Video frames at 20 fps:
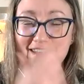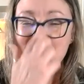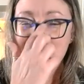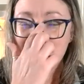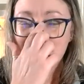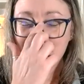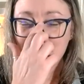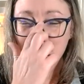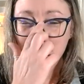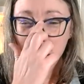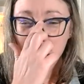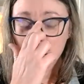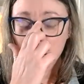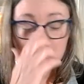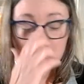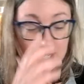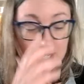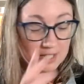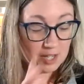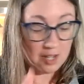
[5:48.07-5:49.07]
okay, we'll
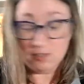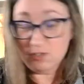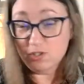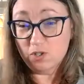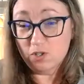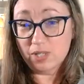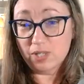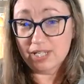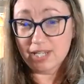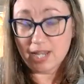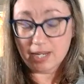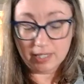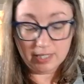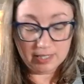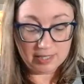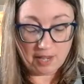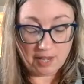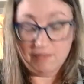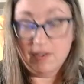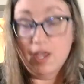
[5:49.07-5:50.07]
let Dalton do the techie
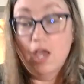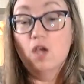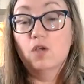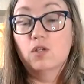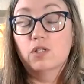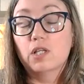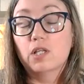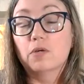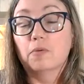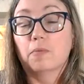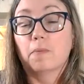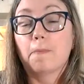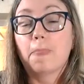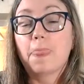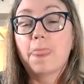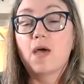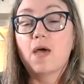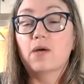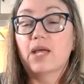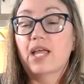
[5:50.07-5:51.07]
stuff. So,
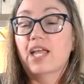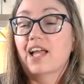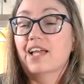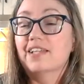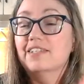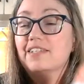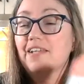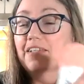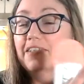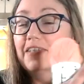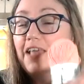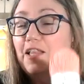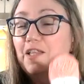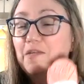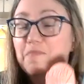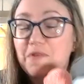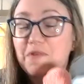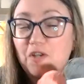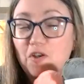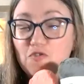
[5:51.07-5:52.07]
okay, I saw Sally
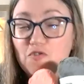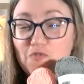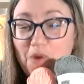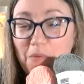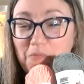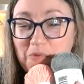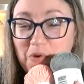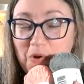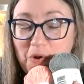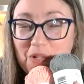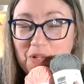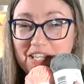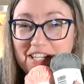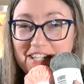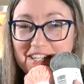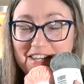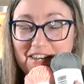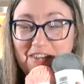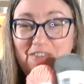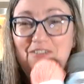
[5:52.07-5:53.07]
put our drum roll in
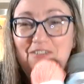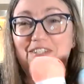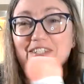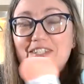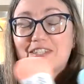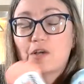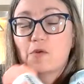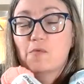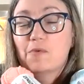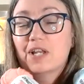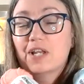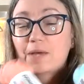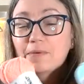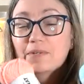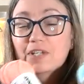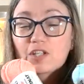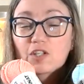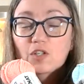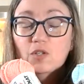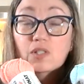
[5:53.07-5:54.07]
here. So, what I'm
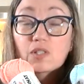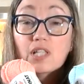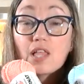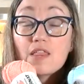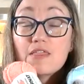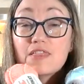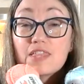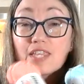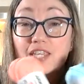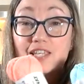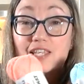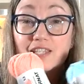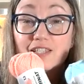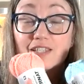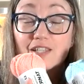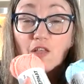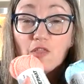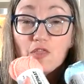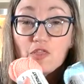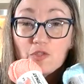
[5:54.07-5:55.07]
going to use these
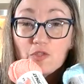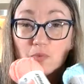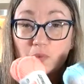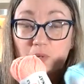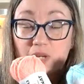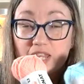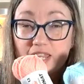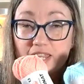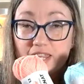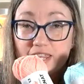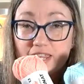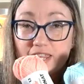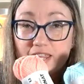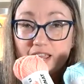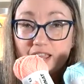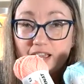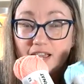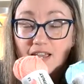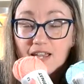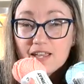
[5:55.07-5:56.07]
3
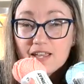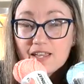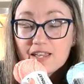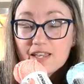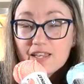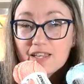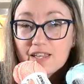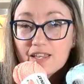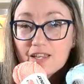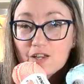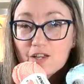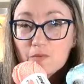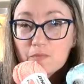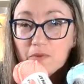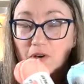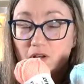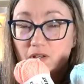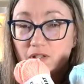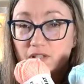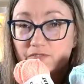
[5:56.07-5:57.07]

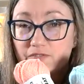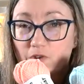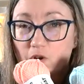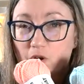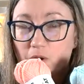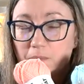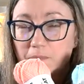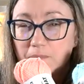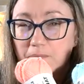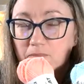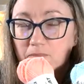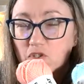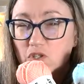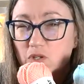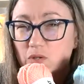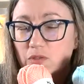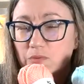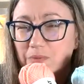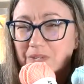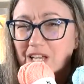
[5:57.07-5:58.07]
balls for, 3
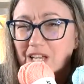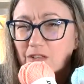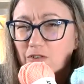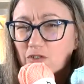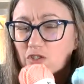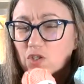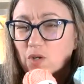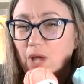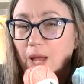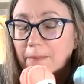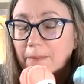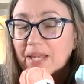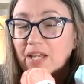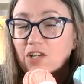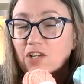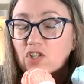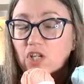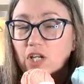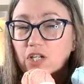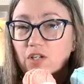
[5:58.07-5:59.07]
colors, 2. I might
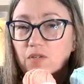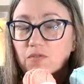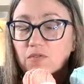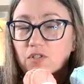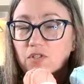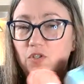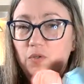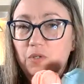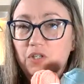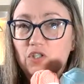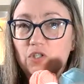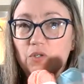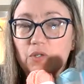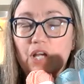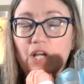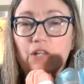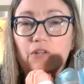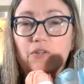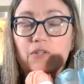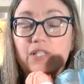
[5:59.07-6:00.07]
actually end up doing 2
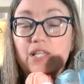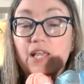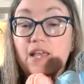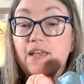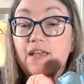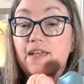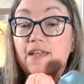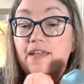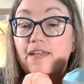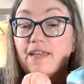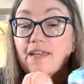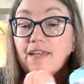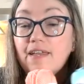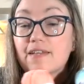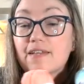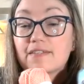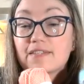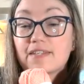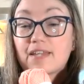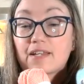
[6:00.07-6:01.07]
colors.
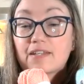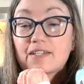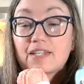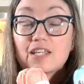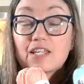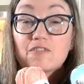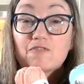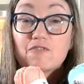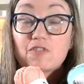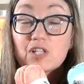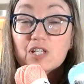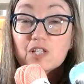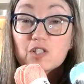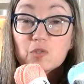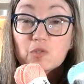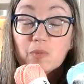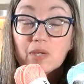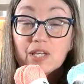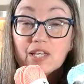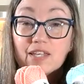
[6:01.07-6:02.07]
Technique for this
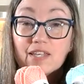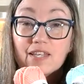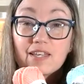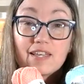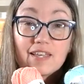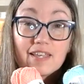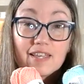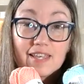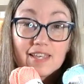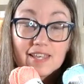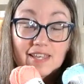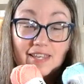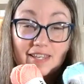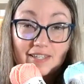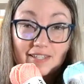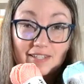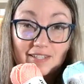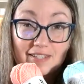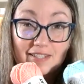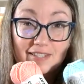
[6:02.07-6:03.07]
week
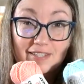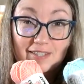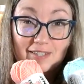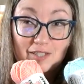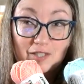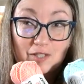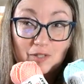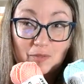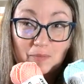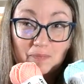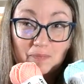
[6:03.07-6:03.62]
is,